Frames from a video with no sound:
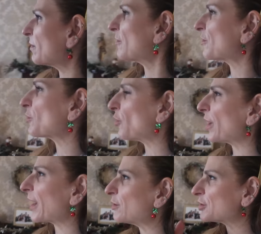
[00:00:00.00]
me from
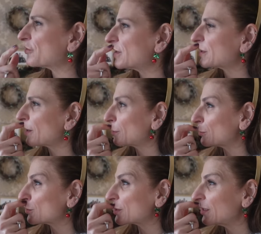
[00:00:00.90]
going out to return
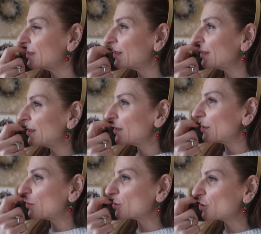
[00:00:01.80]
those
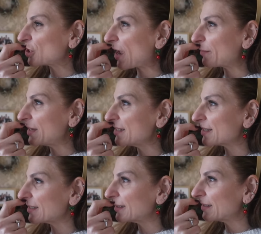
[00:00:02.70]
jammies.